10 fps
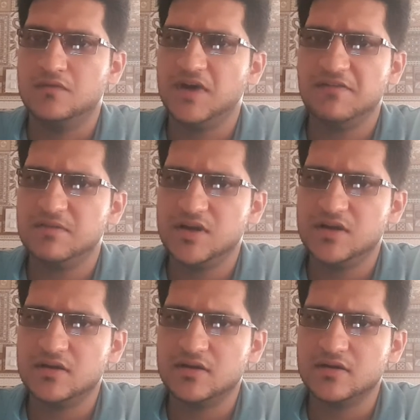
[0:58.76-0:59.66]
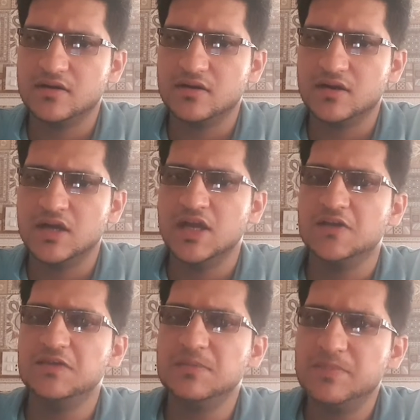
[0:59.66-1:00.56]
Why we build?
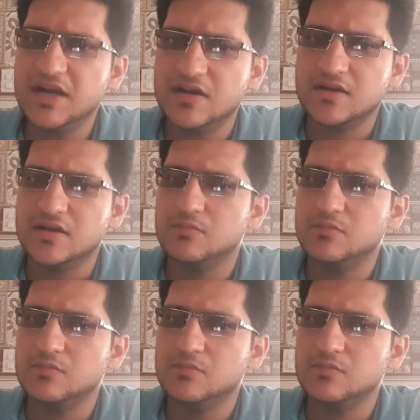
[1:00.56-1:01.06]
We build